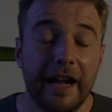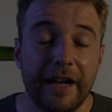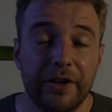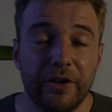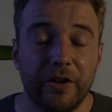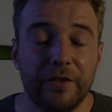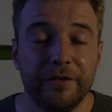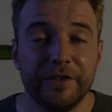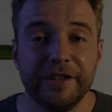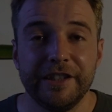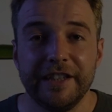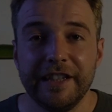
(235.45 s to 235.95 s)
And
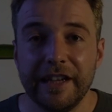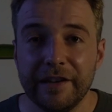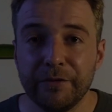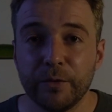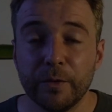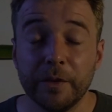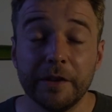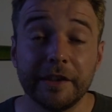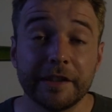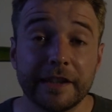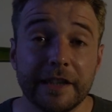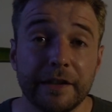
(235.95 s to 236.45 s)
obviously
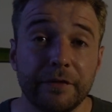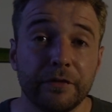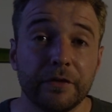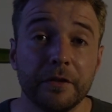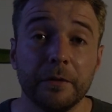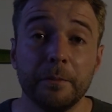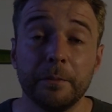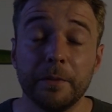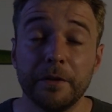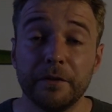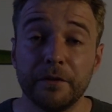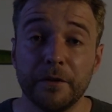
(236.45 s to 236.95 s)
everyone's
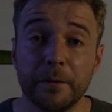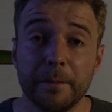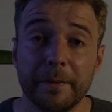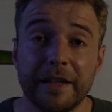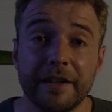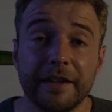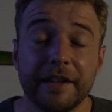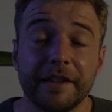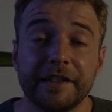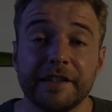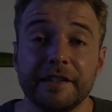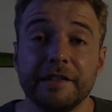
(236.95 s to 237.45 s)
different, but for
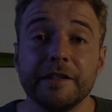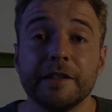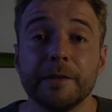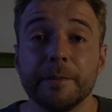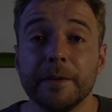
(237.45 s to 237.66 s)
me that seems